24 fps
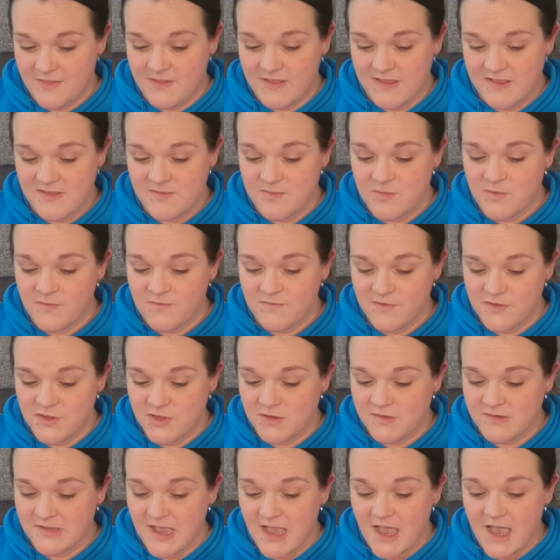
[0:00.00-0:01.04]
This month, due
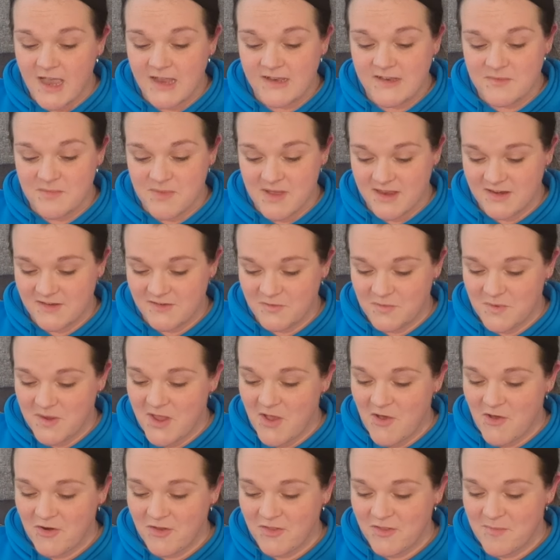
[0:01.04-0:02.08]
to high demand, we
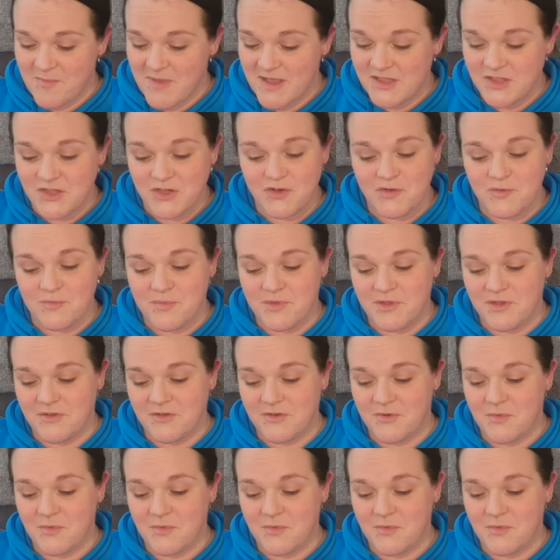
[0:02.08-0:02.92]
honour the magical moon